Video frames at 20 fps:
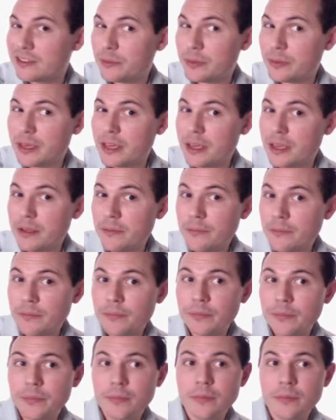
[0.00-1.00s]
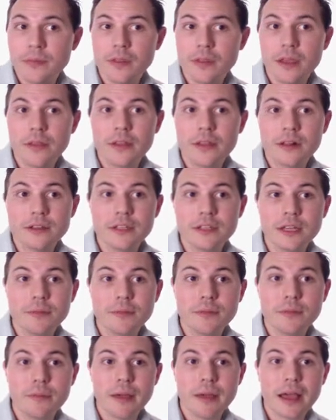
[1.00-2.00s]
to P, and that'll take
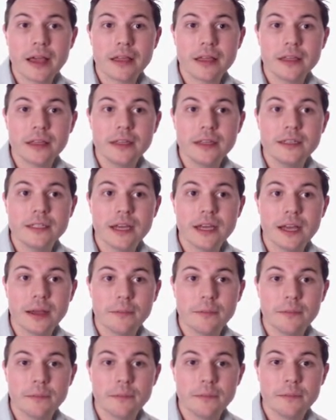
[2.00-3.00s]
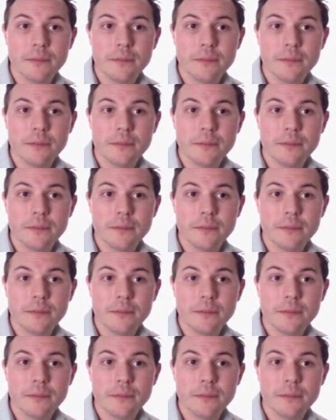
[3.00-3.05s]
me back in time.